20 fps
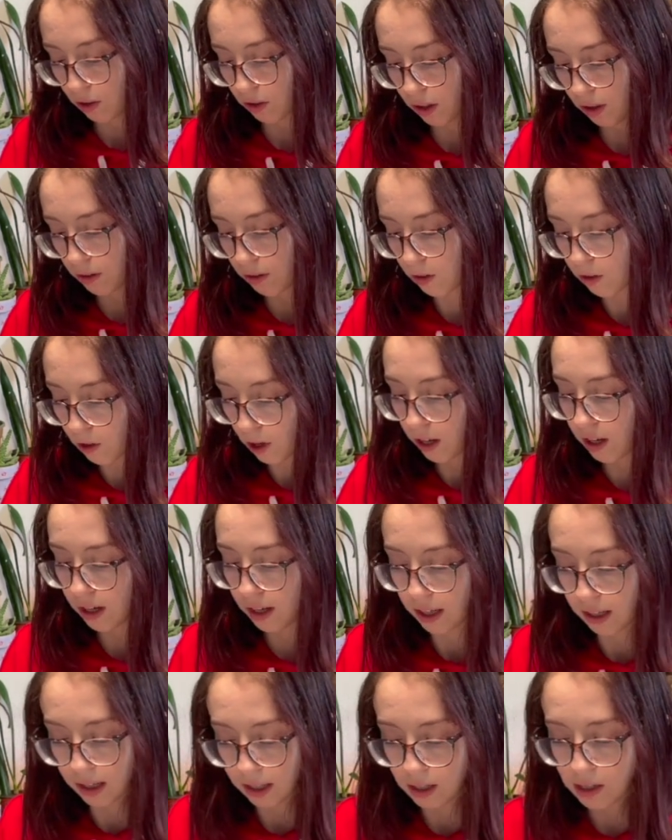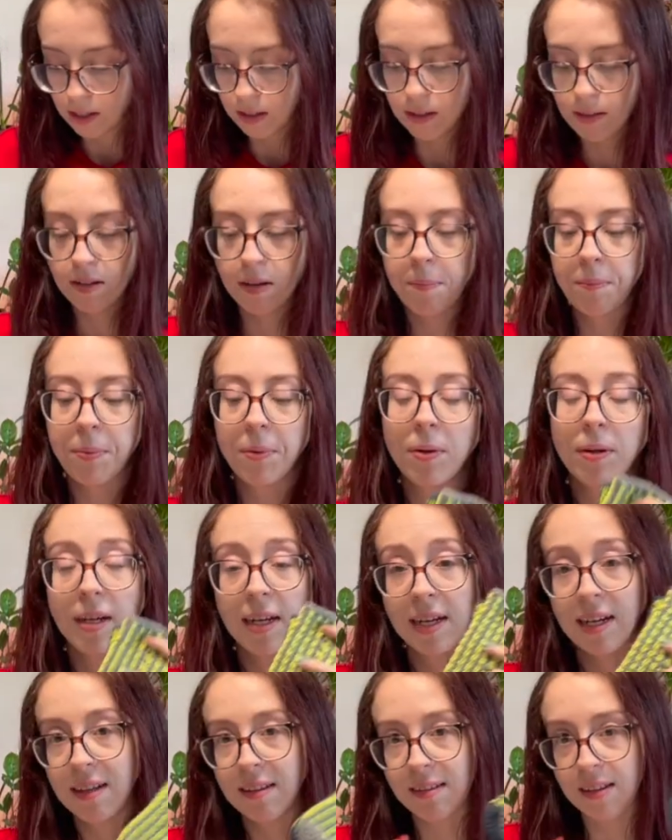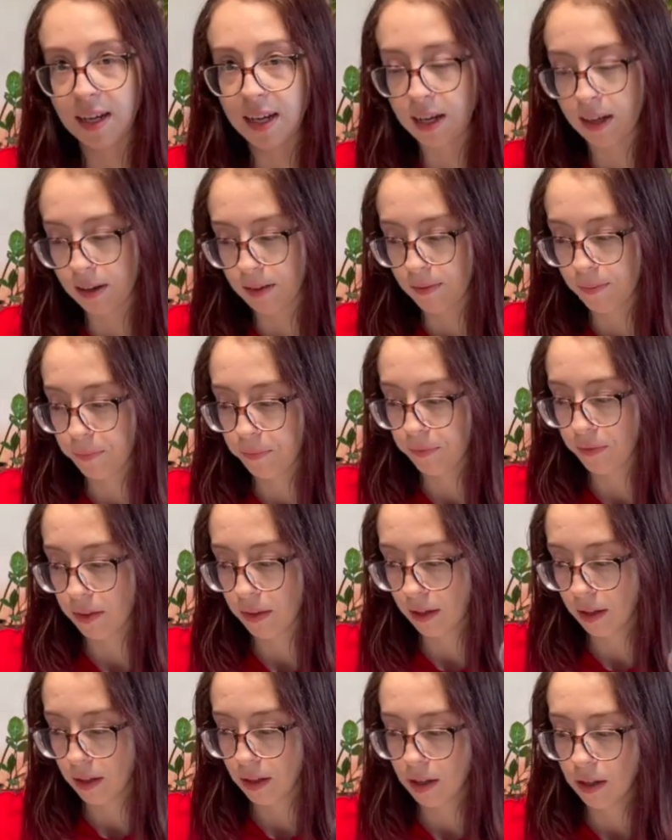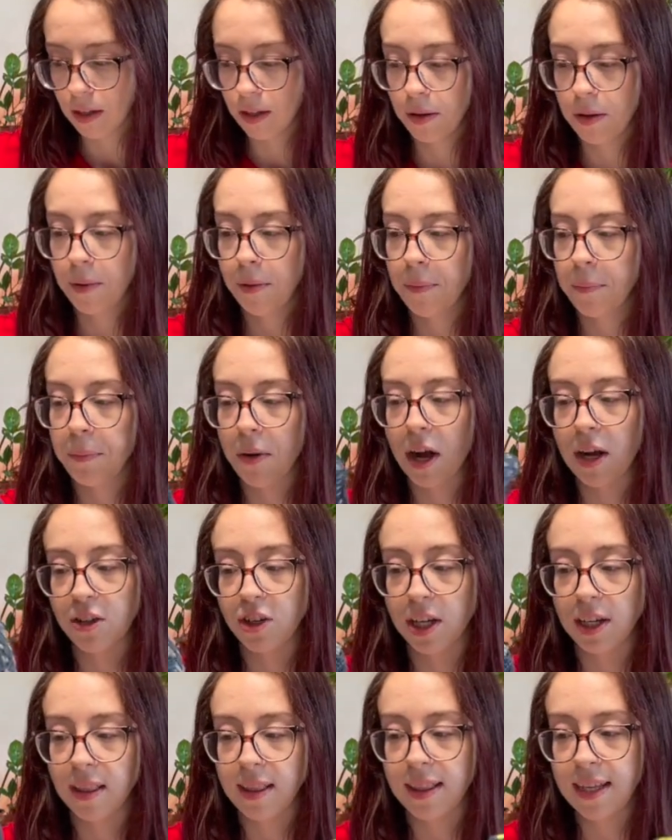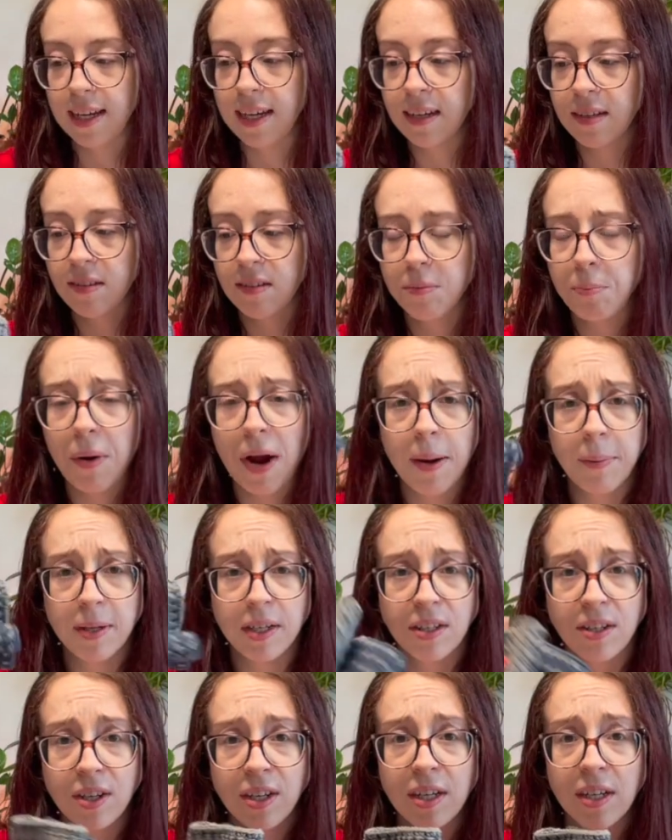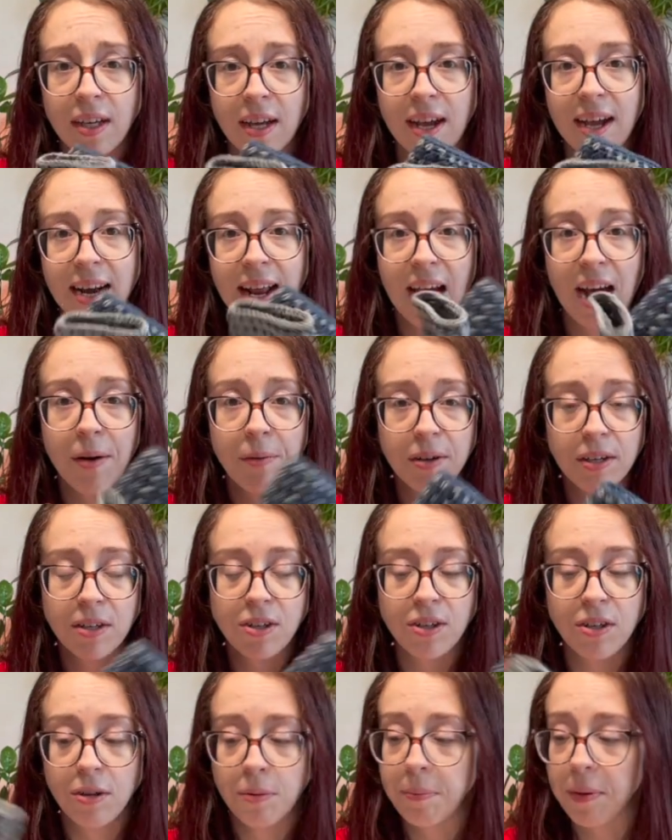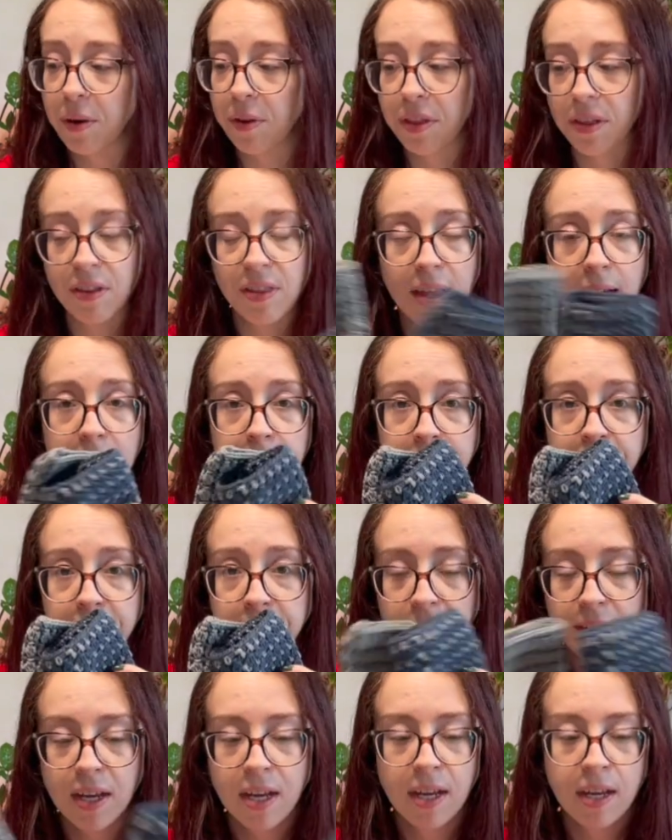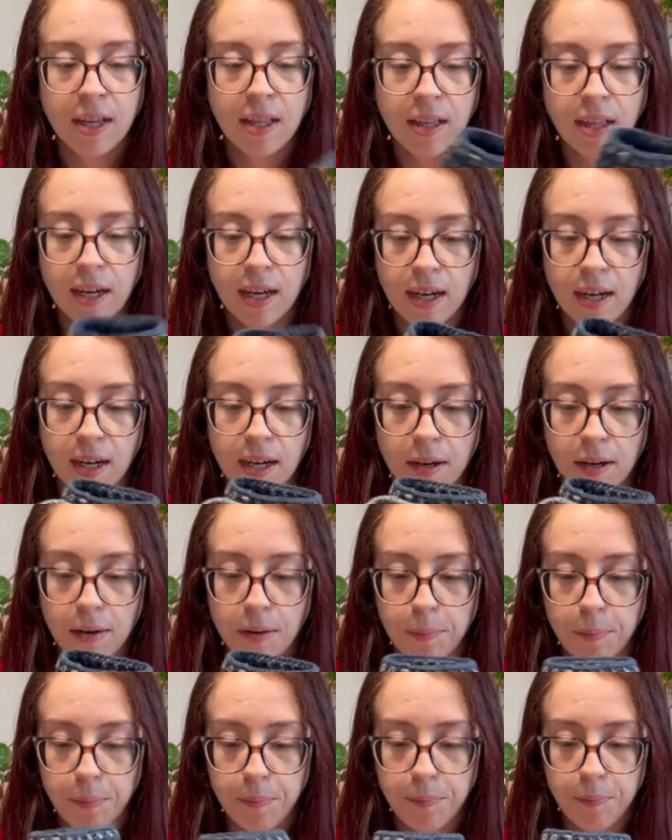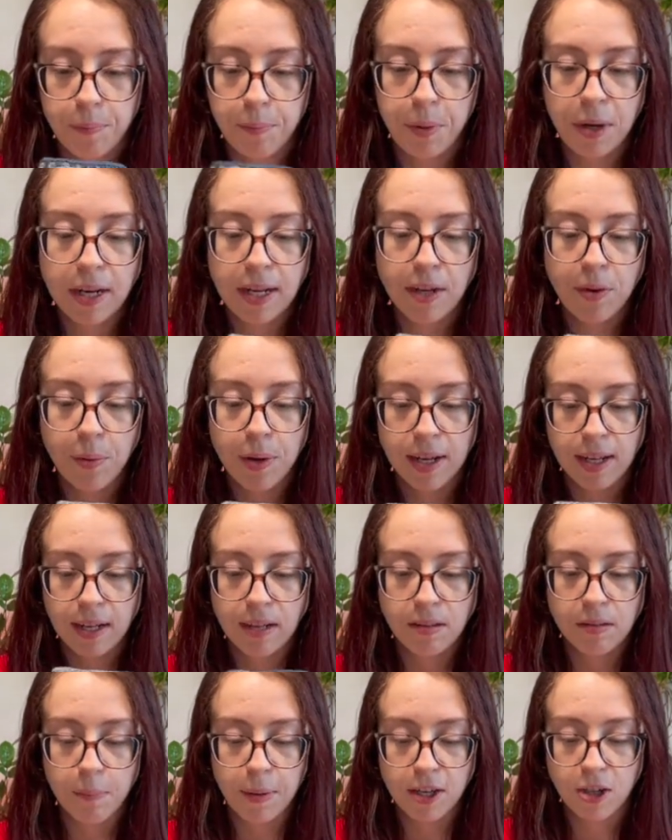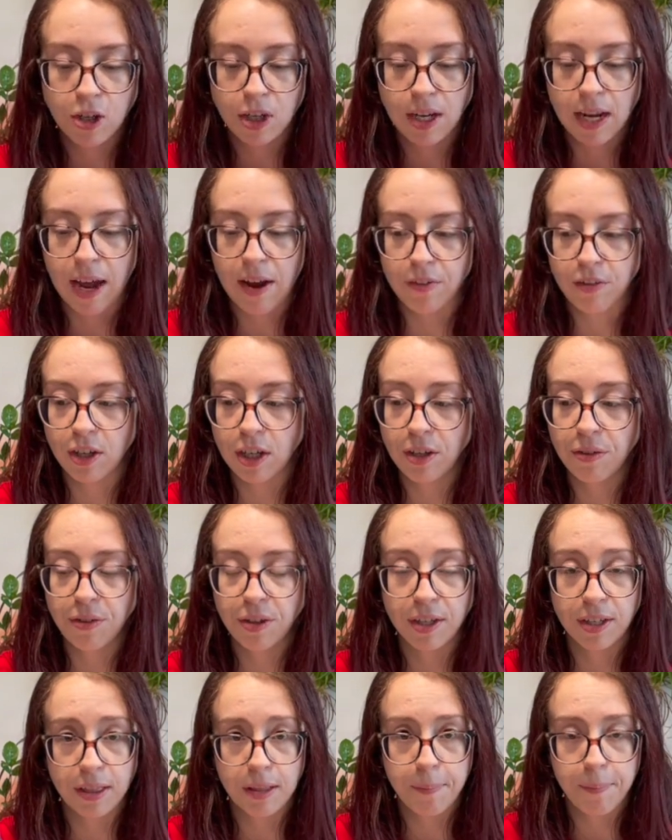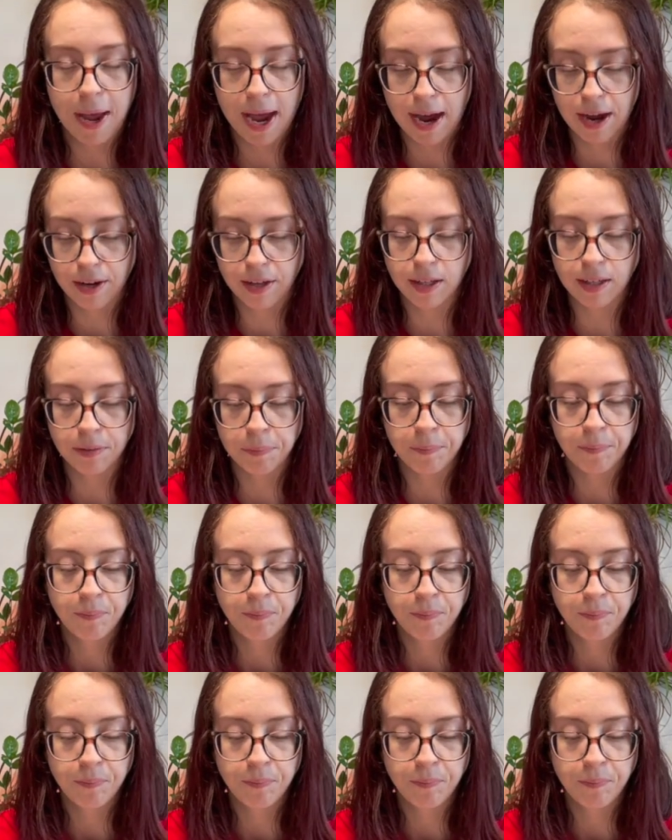those are another simple, easy project. These probably took an hour to do both of them. They're pretty quick, especially after you learn the pattern.